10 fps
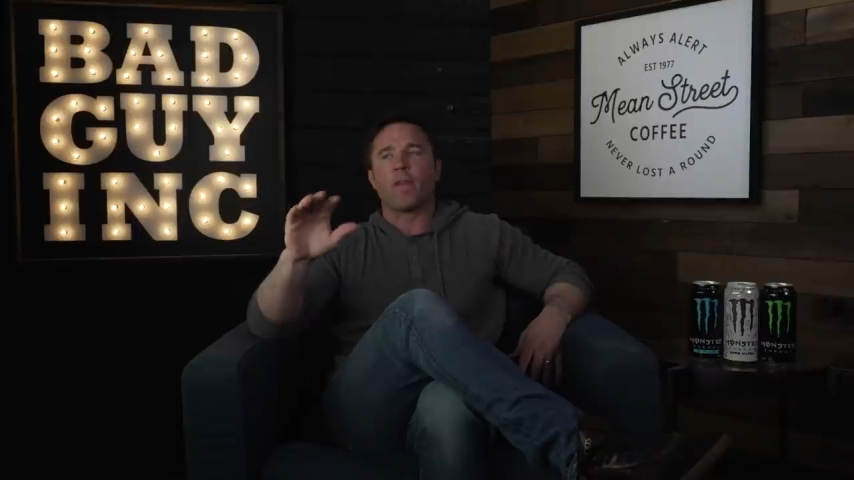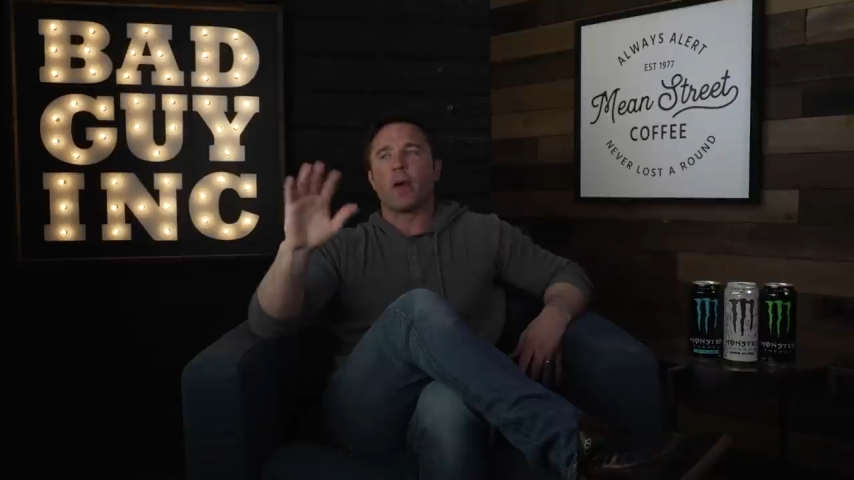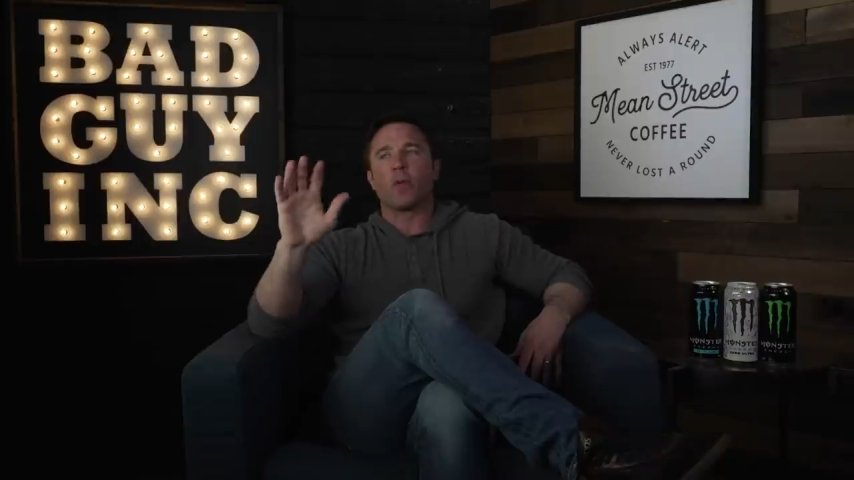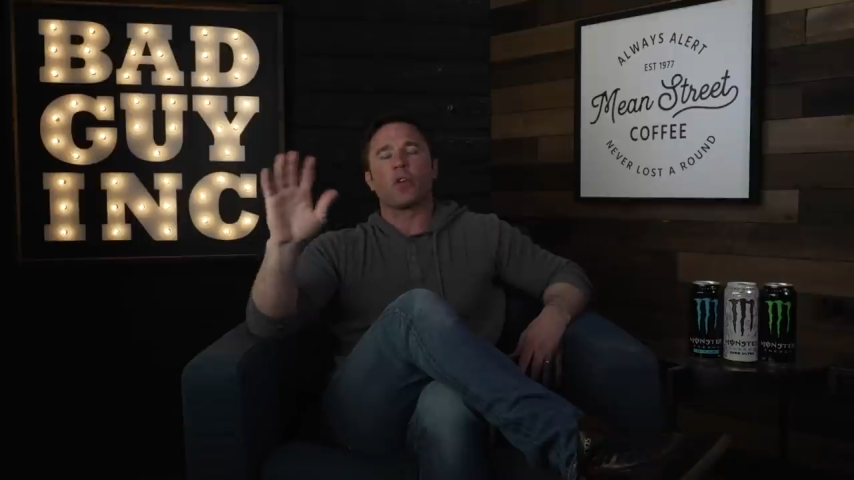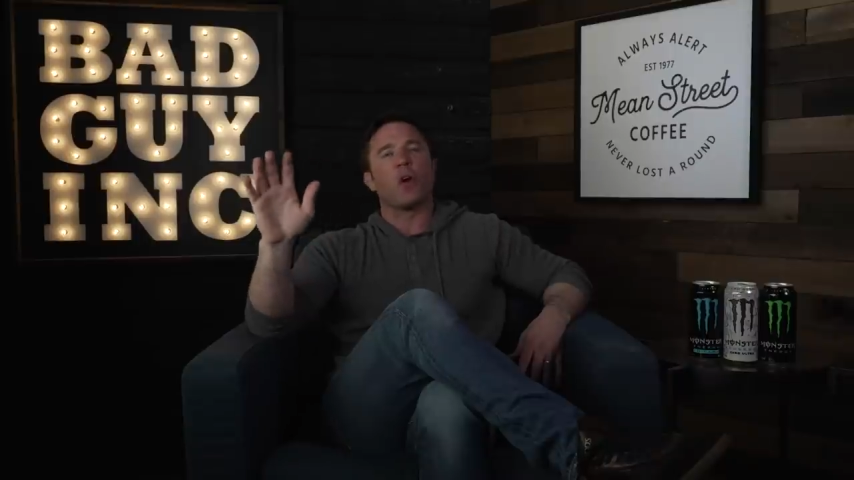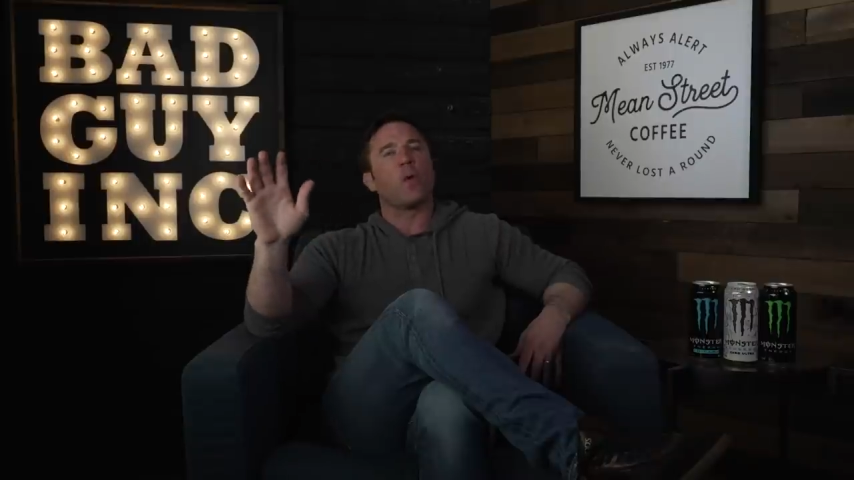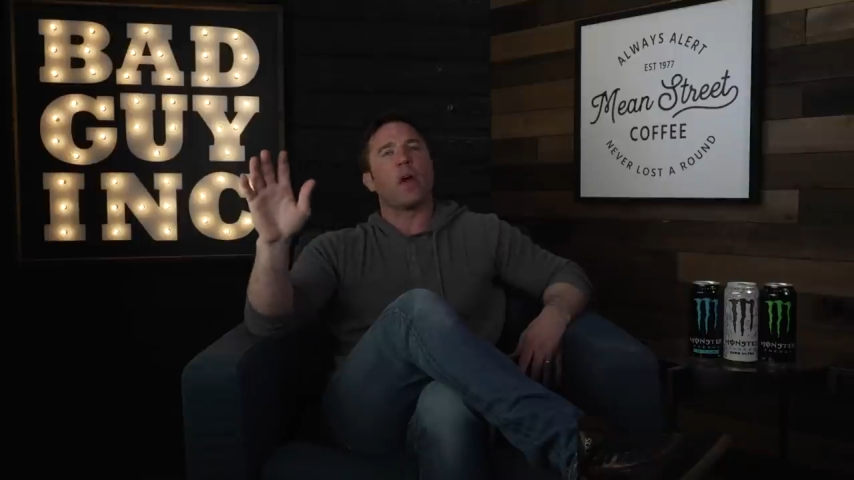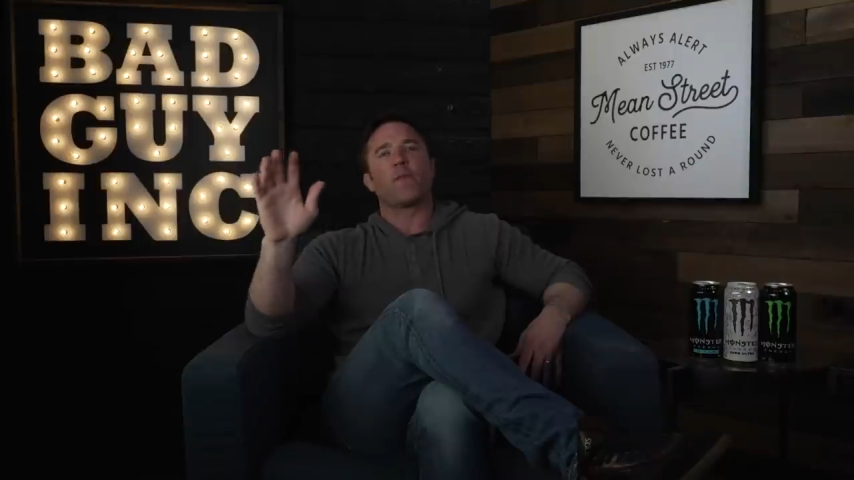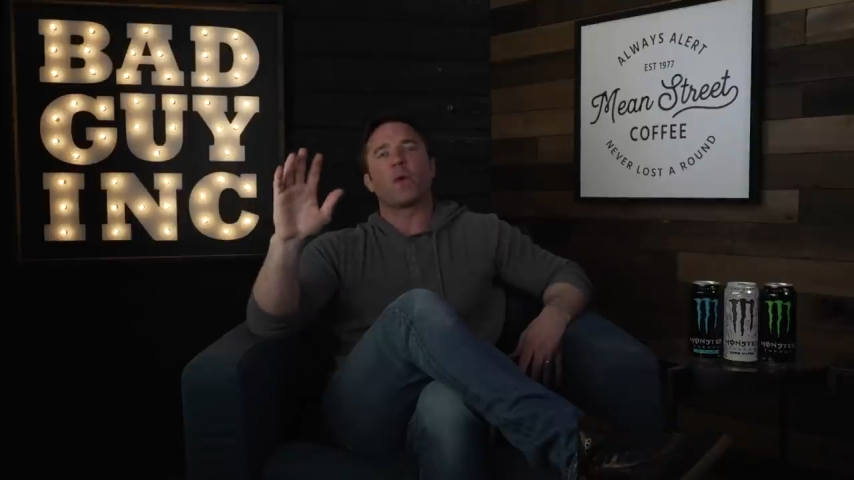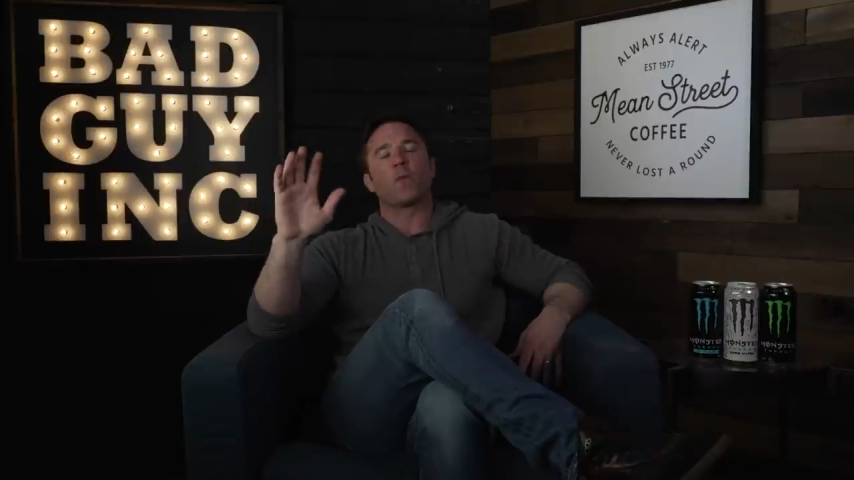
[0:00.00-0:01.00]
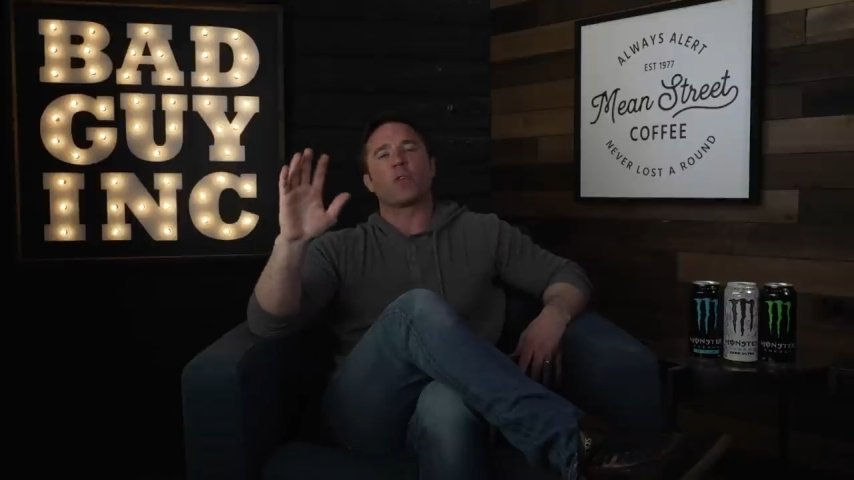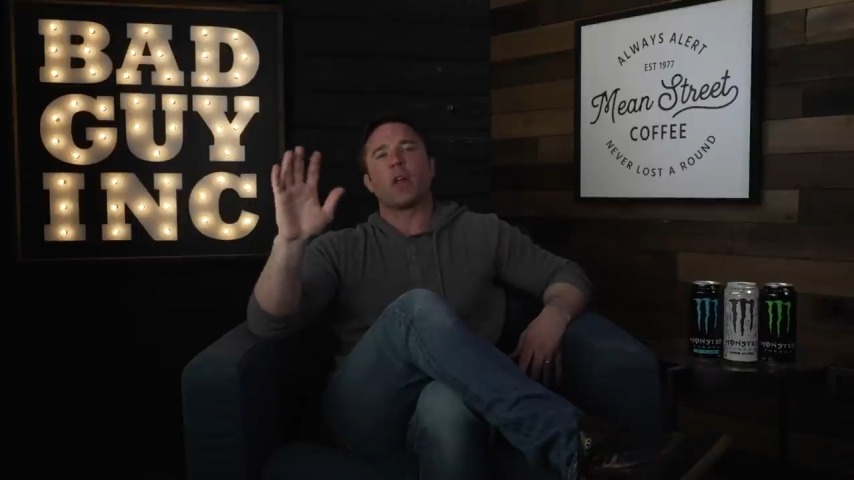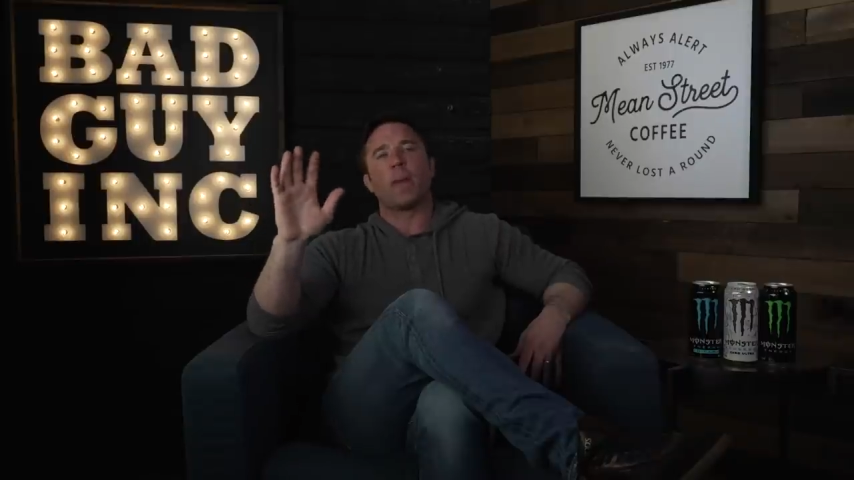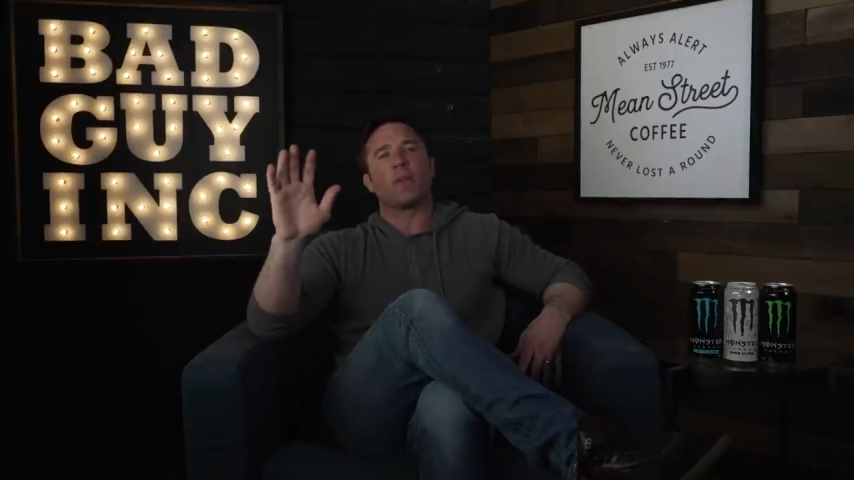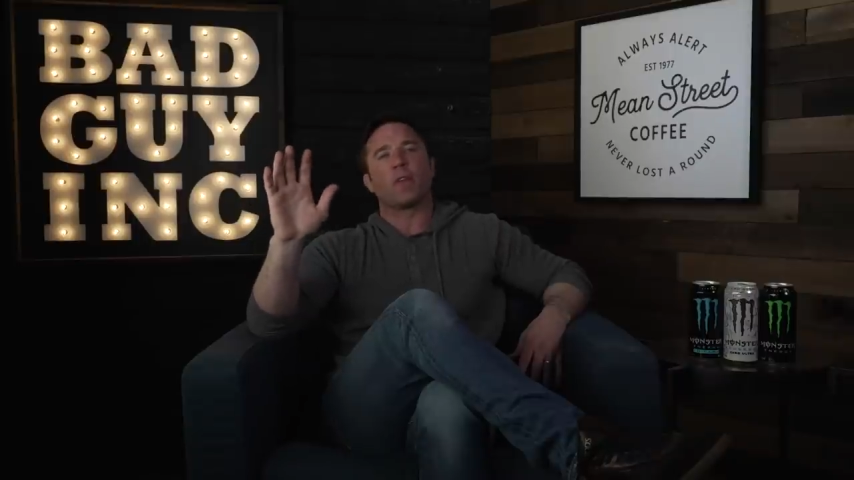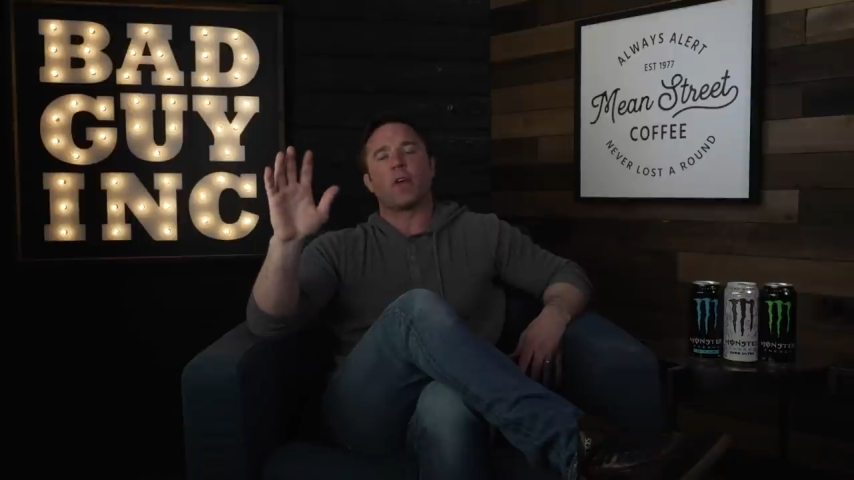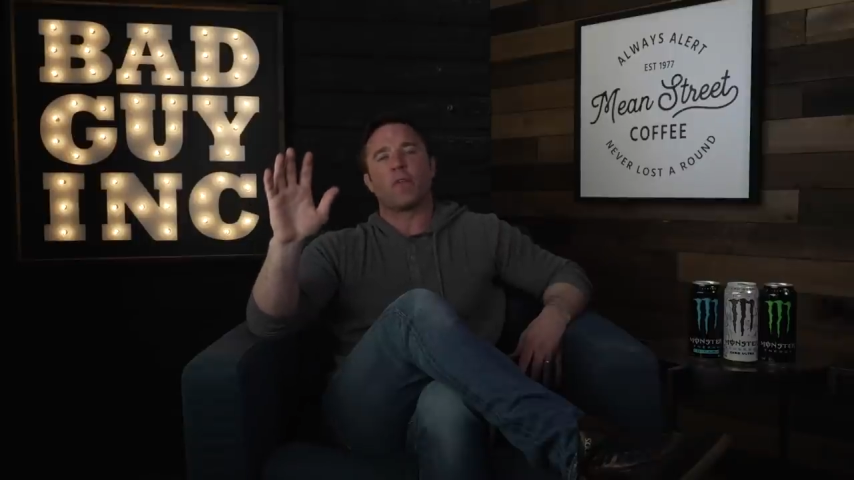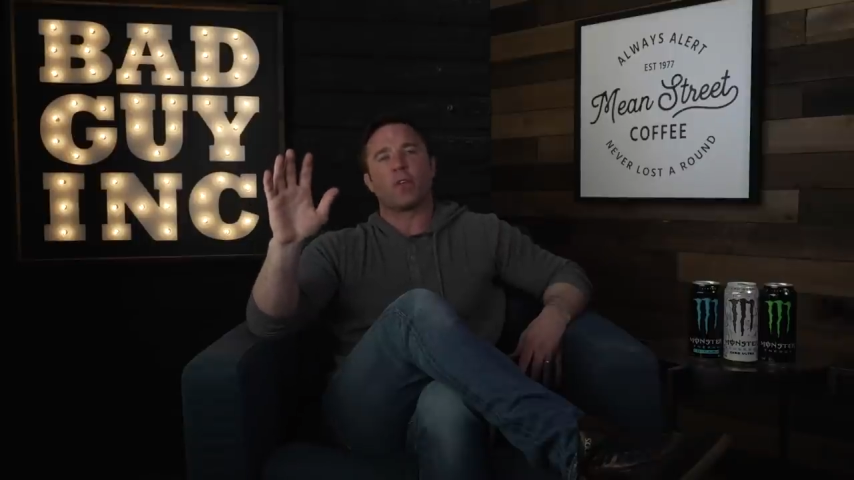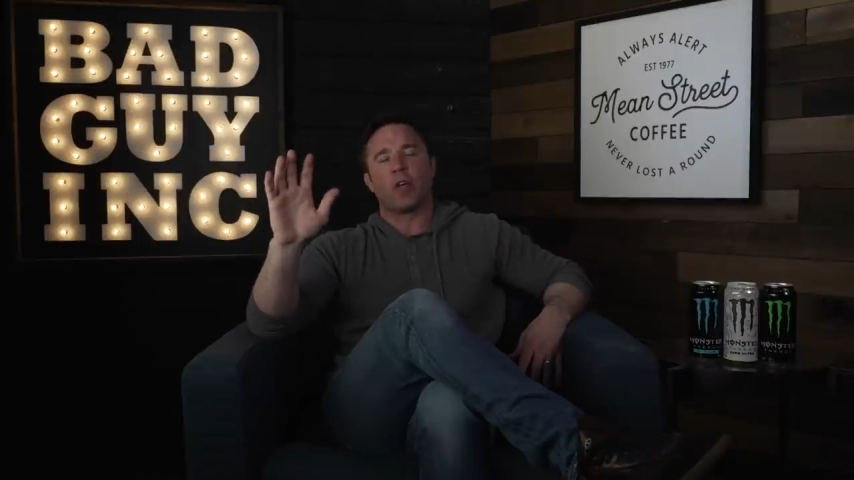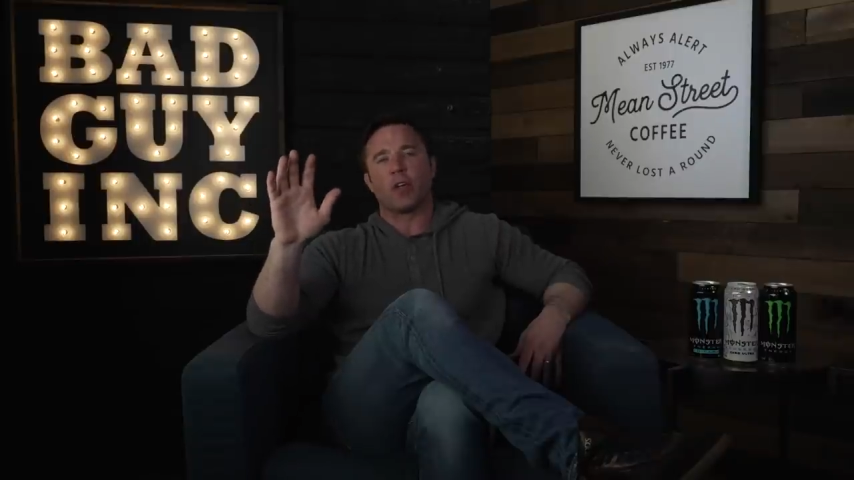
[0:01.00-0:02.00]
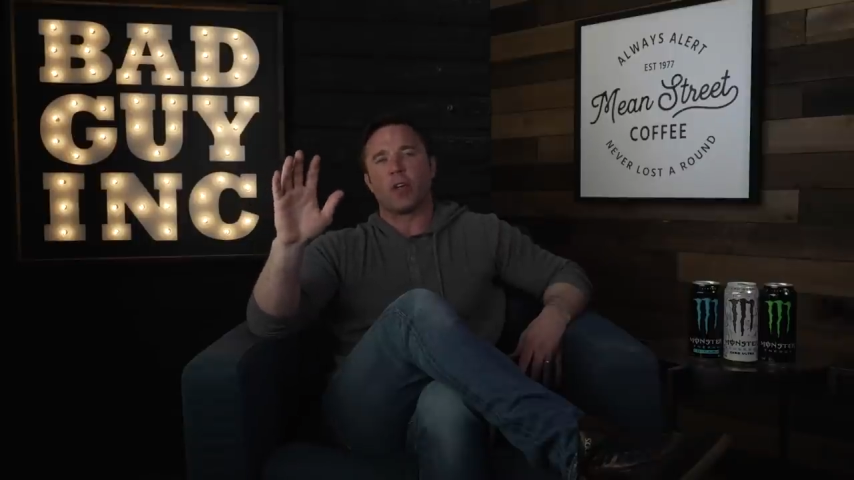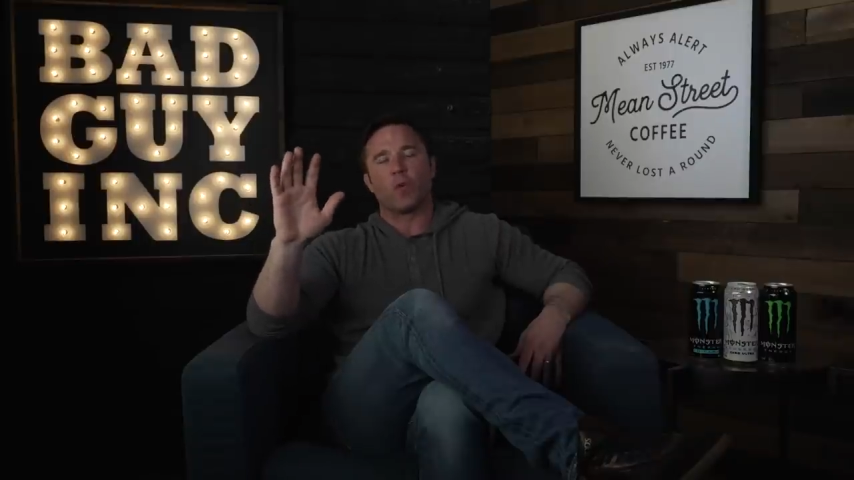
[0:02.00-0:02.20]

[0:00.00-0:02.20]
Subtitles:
If there was no referee, we're stopping this conversation.